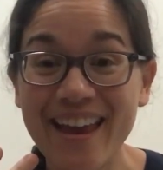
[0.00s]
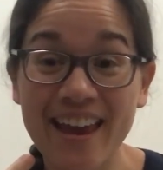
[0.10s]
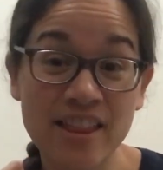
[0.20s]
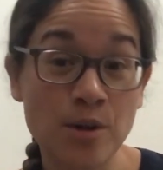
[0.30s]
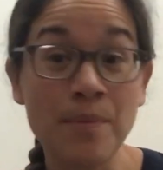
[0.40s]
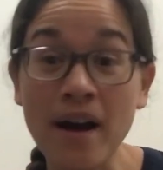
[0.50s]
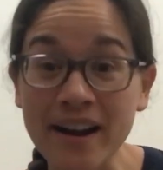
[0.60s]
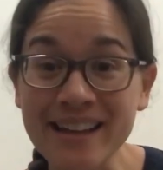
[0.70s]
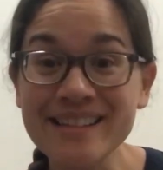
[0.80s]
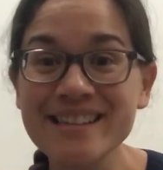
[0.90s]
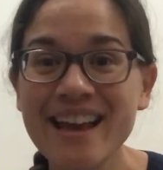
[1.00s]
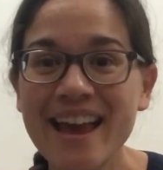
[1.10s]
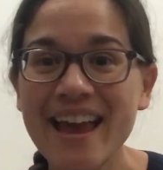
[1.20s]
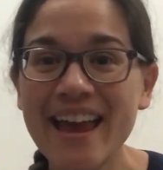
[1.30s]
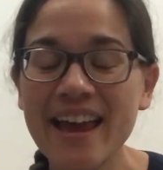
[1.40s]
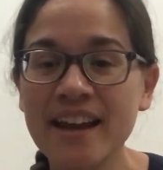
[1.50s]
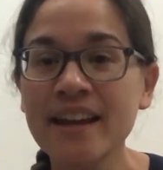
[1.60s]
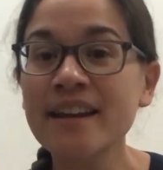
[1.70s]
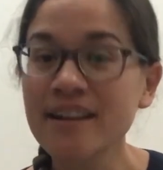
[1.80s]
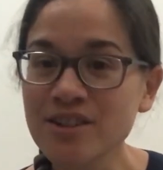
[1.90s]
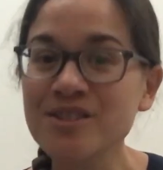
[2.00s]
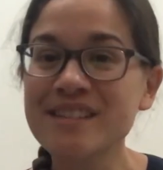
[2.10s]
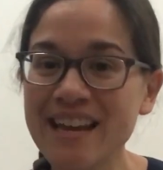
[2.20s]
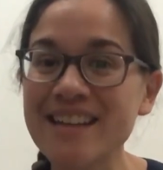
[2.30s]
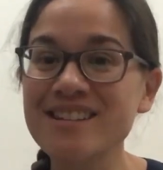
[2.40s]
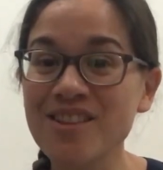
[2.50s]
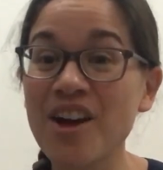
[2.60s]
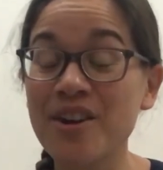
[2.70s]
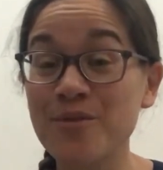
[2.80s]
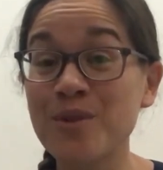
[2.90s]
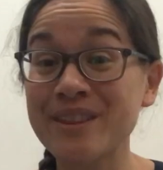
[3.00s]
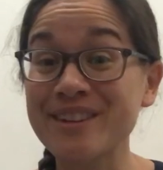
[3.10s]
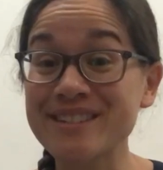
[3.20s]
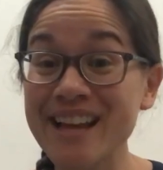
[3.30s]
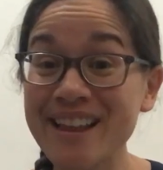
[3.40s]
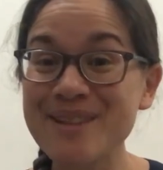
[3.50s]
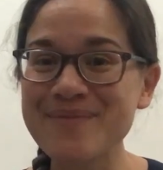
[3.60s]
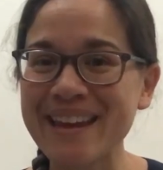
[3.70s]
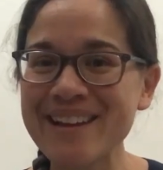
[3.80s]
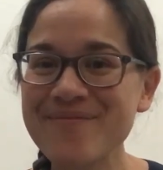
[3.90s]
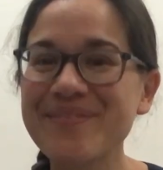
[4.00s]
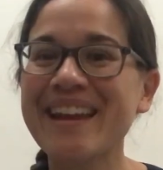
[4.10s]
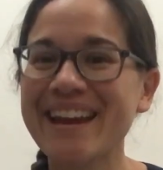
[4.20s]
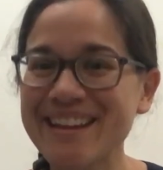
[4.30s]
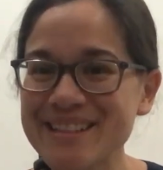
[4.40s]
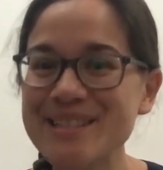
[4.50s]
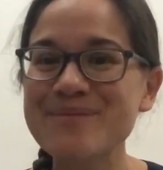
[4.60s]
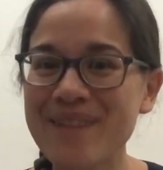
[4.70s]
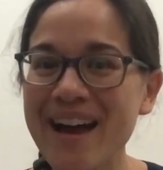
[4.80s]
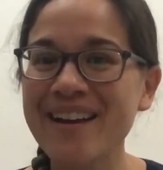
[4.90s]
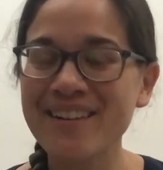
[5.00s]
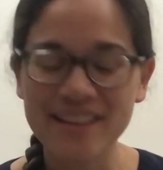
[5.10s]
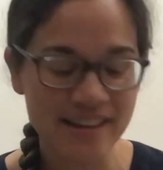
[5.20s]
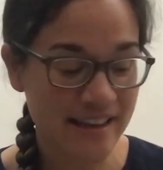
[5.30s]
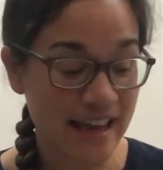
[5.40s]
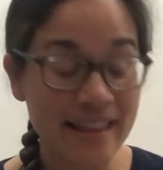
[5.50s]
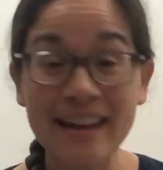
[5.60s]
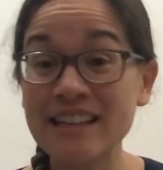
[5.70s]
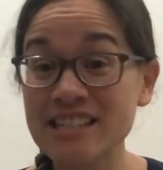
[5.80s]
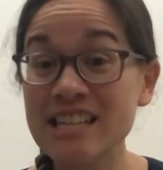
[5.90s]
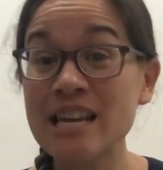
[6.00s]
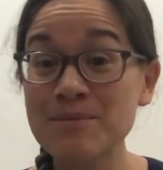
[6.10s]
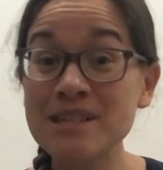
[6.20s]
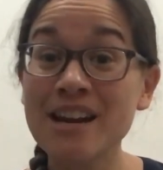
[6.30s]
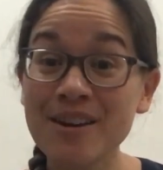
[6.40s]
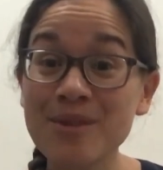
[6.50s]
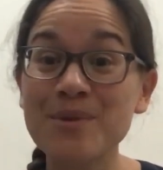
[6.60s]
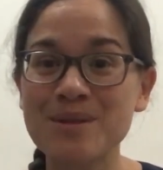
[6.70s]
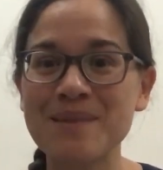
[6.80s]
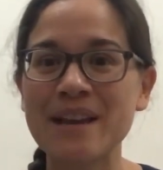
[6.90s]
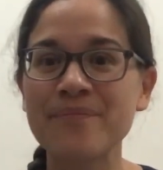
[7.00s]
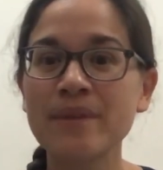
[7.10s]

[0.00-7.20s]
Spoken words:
and their bodies, and I can understand a lot of what they're telling me, and I can smile, and they can keep sharing with me.